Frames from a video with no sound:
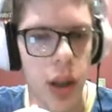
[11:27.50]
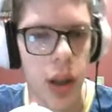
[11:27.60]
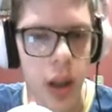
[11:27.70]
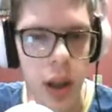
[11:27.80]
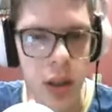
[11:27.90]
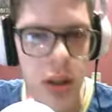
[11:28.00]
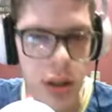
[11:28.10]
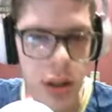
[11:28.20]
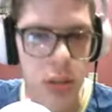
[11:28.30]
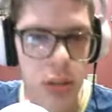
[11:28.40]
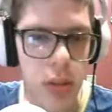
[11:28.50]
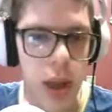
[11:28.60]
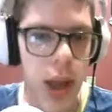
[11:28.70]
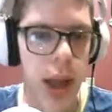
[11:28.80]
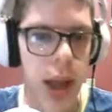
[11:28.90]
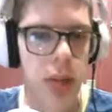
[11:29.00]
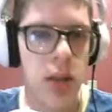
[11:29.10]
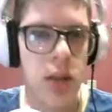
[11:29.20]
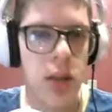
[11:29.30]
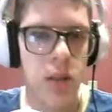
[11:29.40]
it
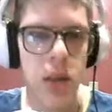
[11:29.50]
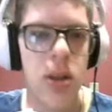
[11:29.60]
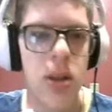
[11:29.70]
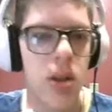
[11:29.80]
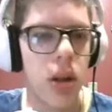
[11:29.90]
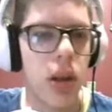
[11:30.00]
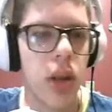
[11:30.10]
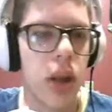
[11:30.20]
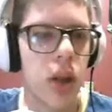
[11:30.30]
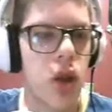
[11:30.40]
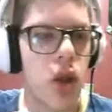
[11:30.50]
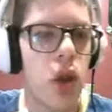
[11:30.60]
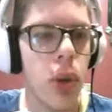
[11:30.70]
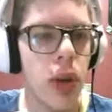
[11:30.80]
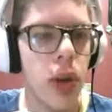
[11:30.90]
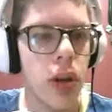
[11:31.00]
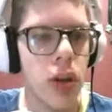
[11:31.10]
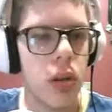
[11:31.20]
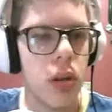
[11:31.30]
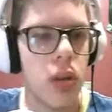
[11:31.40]
has this pre-installed like GUI.
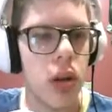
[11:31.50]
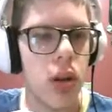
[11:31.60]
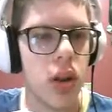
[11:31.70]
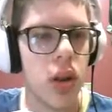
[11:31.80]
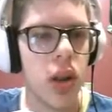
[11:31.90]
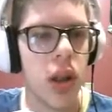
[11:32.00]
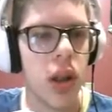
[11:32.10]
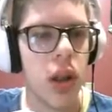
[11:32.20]
Why is it doing that?